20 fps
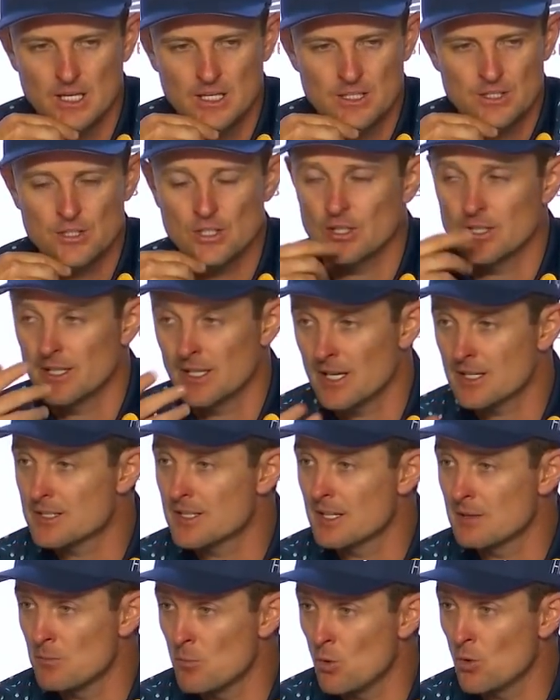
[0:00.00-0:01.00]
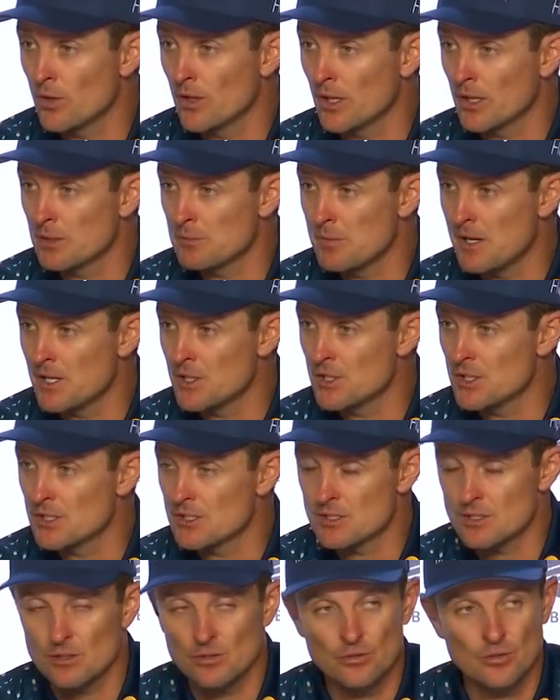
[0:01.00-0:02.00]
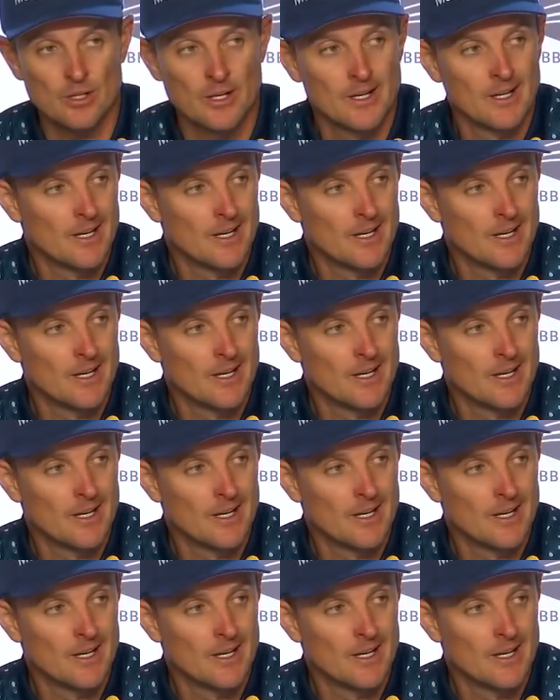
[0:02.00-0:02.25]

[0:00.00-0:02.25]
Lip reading: Certainly yesterday morning, I'd imagine. So